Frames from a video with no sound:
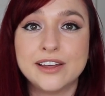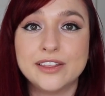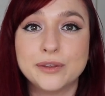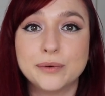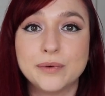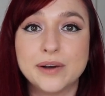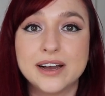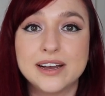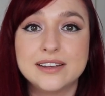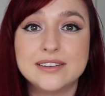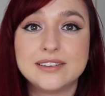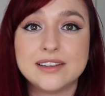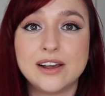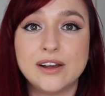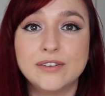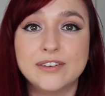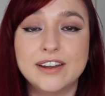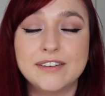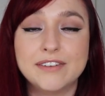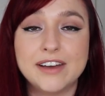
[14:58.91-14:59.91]
otherwise
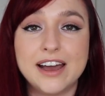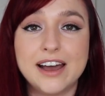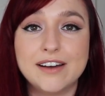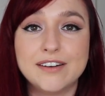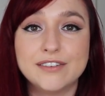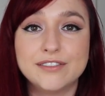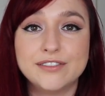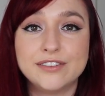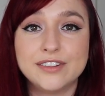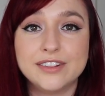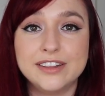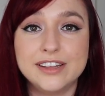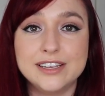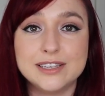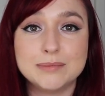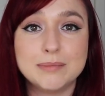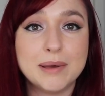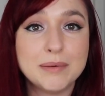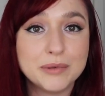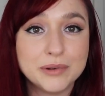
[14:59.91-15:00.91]
I'll never have
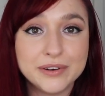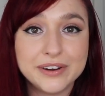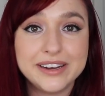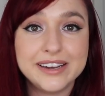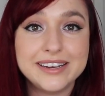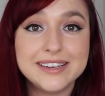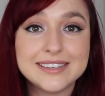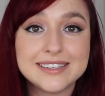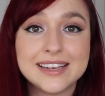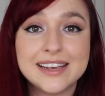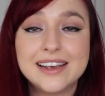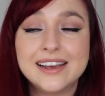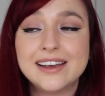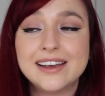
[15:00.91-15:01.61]
these memories.